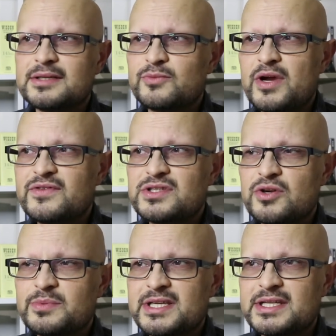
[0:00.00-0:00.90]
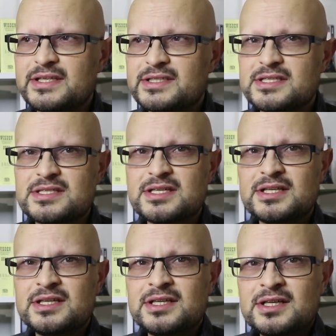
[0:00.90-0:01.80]
We haven't dropped any since
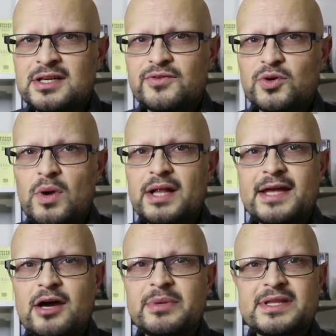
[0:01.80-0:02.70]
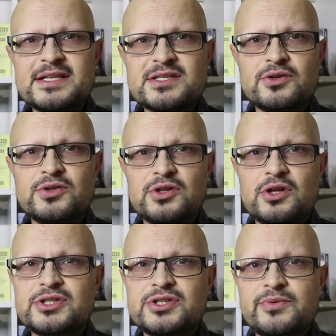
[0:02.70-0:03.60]
for a while now, but that's got a
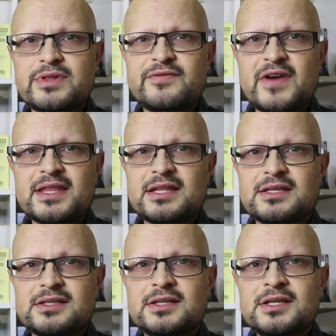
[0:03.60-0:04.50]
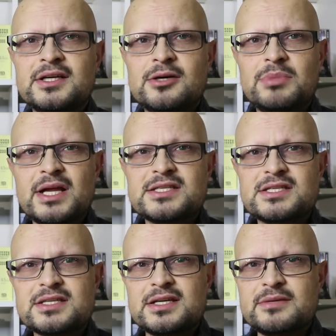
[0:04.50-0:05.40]
lot to do with the fact that the
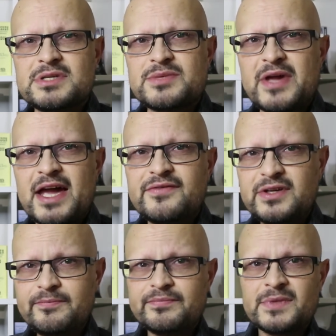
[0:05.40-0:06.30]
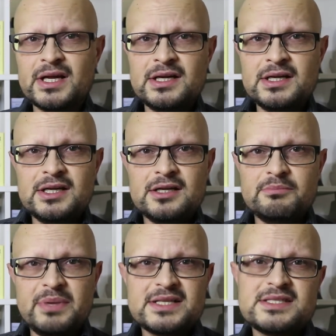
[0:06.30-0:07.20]
blood's misbehaving.
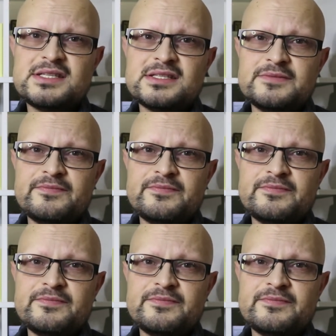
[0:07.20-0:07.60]
But